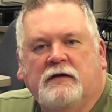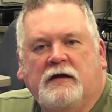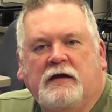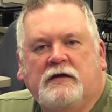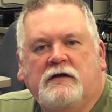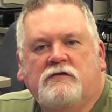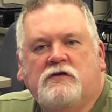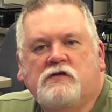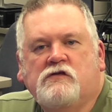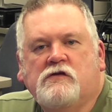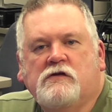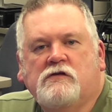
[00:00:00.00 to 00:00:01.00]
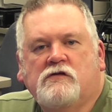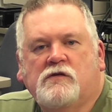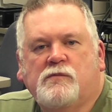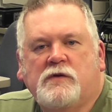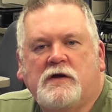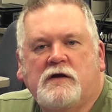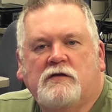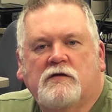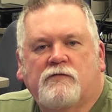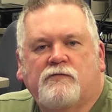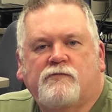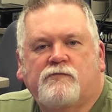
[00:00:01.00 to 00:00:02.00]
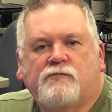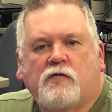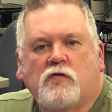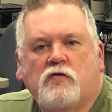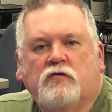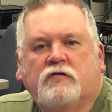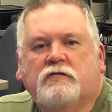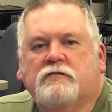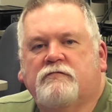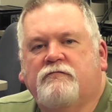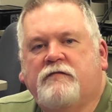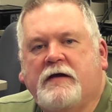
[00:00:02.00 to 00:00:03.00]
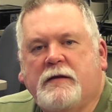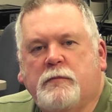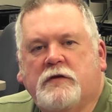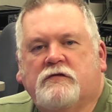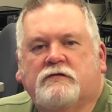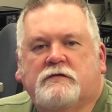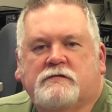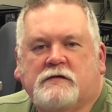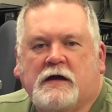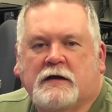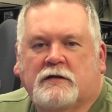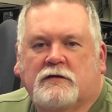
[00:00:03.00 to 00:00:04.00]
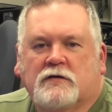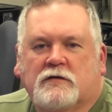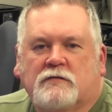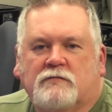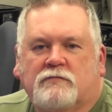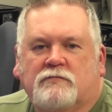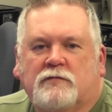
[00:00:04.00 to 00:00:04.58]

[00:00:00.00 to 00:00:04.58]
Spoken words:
In addition to being the first famous detective,